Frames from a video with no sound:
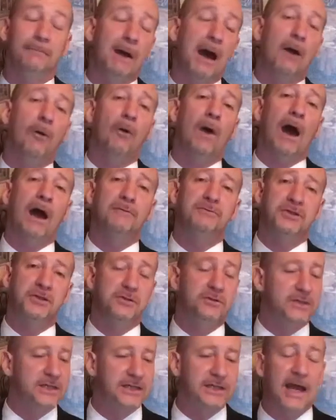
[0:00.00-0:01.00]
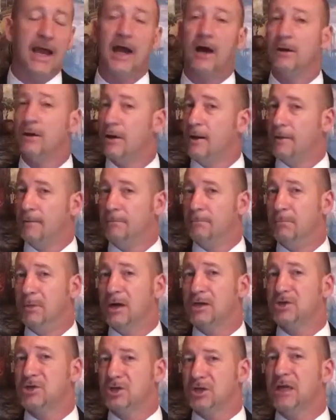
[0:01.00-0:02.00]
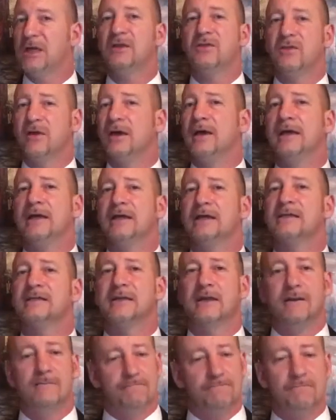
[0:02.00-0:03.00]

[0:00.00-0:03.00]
my wife shoots it down, but she thinks